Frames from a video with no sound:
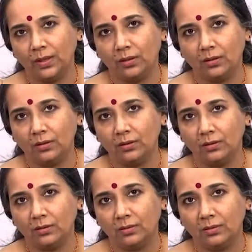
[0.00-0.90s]
by Uh,
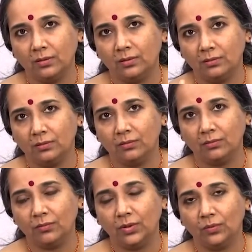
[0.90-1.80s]

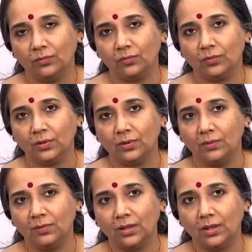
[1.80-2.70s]
you know,
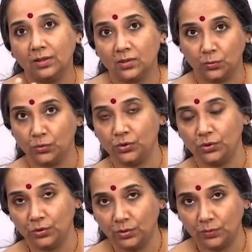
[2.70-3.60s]
given our
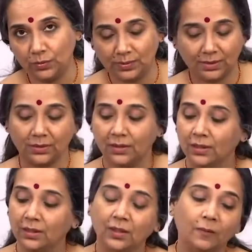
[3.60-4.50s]
exposure to the music,
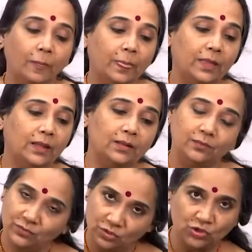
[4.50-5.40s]

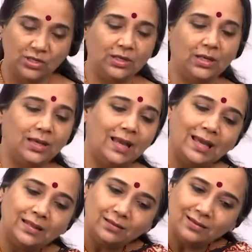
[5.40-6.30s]
um, the training
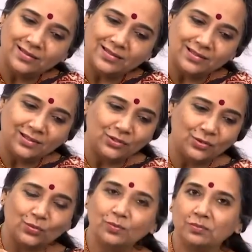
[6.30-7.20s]
and the listening
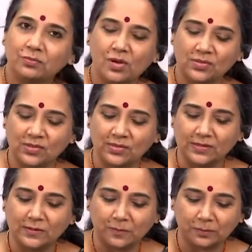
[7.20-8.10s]
to masters.